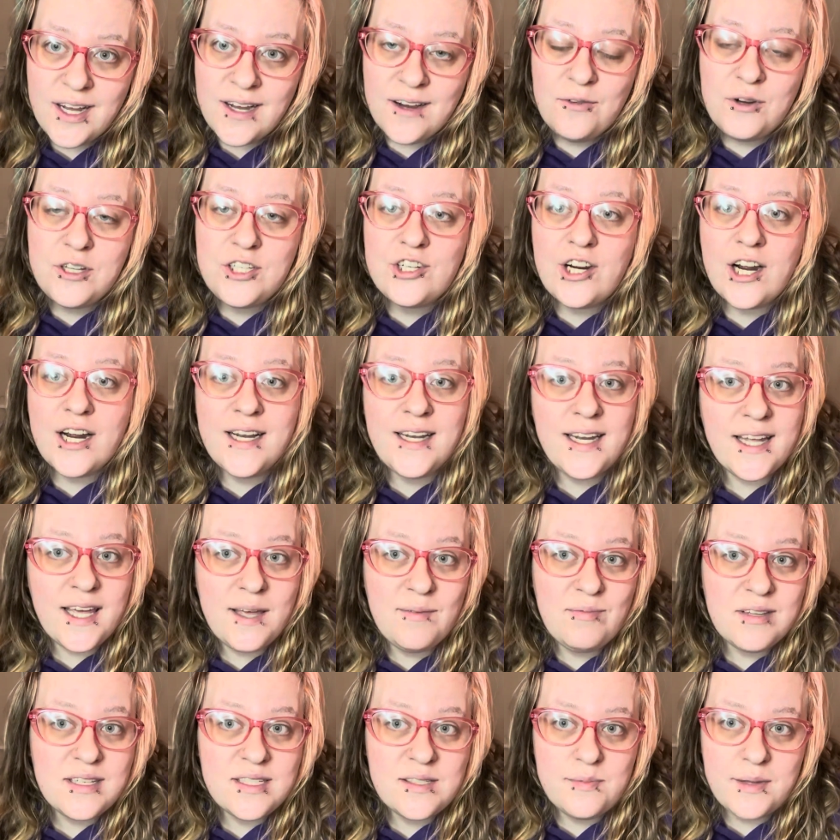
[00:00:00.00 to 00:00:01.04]
We're trying to keep
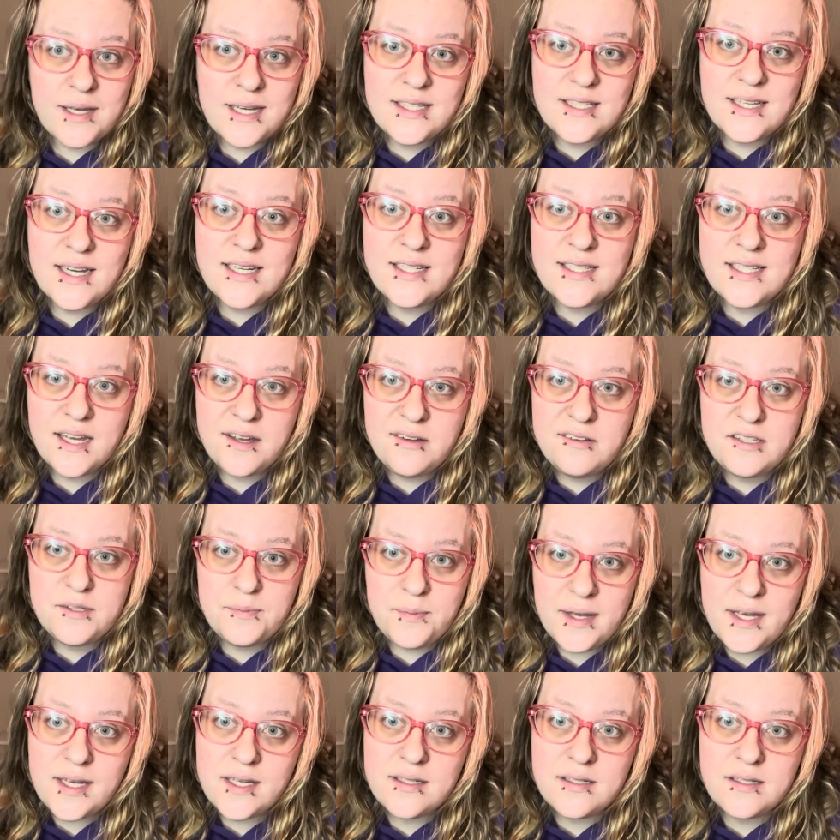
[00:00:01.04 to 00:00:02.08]
this place a safe
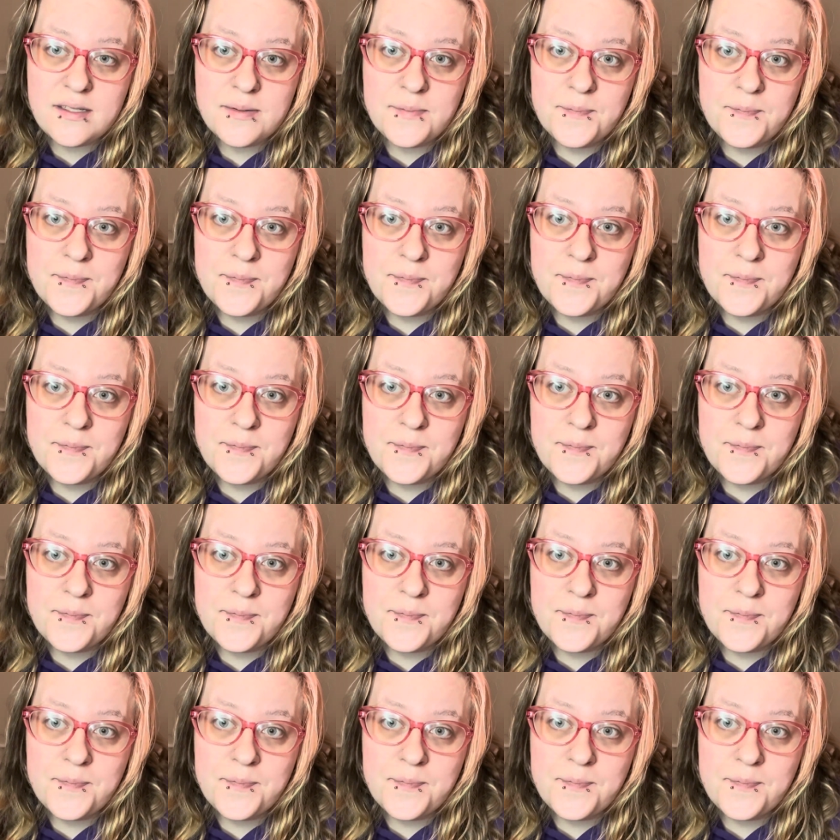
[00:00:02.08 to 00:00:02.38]
space.